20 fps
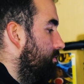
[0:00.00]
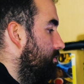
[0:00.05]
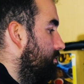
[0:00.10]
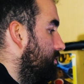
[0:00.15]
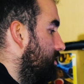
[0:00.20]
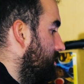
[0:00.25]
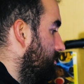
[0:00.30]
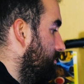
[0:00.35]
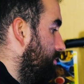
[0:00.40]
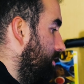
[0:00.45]

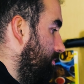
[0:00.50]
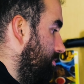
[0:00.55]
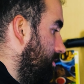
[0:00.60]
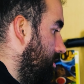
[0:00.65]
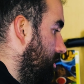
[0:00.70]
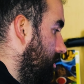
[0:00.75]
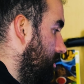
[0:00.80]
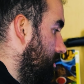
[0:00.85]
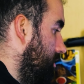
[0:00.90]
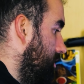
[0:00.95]
simply
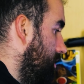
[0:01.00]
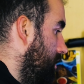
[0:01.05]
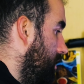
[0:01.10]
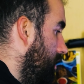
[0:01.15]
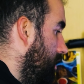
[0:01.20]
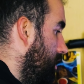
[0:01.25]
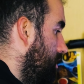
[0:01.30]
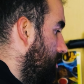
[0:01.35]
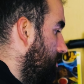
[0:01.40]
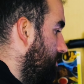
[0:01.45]
because
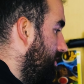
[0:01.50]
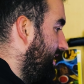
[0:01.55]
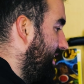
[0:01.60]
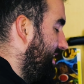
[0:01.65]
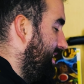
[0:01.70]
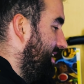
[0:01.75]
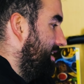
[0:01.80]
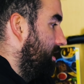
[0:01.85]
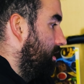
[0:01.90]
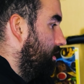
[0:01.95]
you
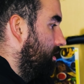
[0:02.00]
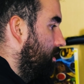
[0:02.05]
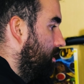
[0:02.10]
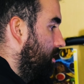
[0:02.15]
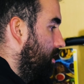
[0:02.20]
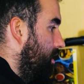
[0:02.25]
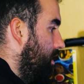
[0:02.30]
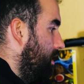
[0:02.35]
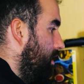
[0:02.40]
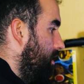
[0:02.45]
can
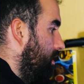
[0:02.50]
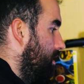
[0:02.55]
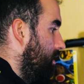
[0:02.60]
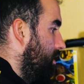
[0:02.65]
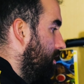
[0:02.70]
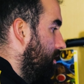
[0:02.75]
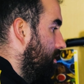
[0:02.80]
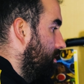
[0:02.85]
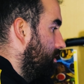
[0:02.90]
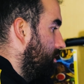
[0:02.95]

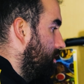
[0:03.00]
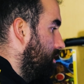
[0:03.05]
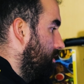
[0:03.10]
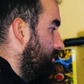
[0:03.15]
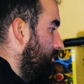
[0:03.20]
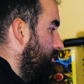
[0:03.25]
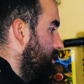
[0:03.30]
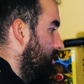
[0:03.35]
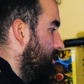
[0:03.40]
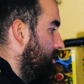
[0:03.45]
kind
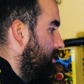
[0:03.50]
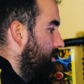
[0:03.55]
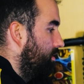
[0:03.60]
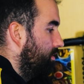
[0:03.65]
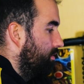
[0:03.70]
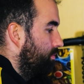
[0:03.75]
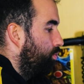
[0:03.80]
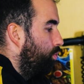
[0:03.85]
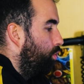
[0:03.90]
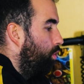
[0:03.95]
of,
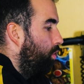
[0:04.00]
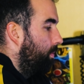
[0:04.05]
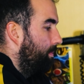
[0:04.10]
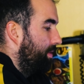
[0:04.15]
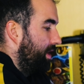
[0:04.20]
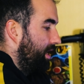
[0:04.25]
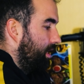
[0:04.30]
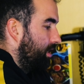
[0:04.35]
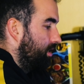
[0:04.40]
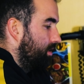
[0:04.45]
the
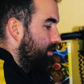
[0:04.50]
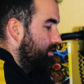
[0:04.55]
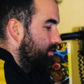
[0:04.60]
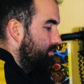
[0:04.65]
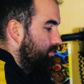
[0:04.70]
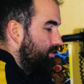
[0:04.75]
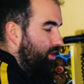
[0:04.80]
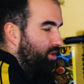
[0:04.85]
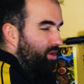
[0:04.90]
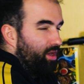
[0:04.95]
warping can
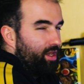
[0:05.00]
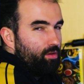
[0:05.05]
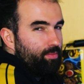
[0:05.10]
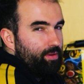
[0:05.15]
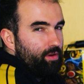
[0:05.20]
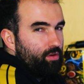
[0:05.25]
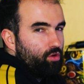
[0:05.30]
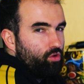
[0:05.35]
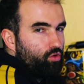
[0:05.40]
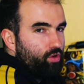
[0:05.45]
go a little
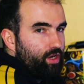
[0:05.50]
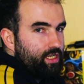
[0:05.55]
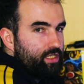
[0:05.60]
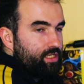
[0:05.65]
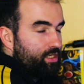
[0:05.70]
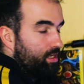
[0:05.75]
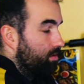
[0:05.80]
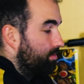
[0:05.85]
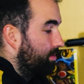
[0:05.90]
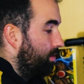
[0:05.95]
bit
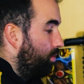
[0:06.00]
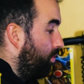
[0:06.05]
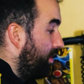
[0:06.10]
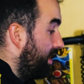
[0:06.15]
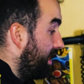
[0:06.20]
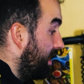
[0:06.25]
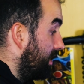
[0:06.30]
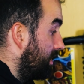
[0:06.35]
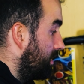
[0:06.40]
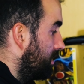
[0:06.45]
crazy, a little bit
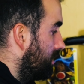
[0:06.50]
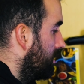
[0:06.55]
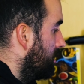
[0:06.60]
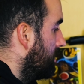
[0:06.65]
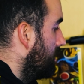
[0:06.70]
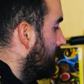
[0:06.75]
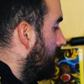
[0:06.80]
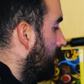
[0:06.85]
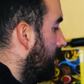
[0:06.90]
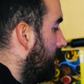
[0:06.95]
weird.
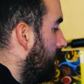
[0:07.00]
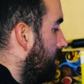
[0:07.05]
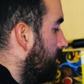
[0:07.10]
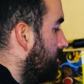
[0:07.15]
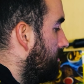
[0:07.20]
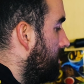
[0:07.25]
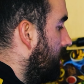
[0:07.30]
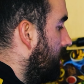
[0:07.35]
And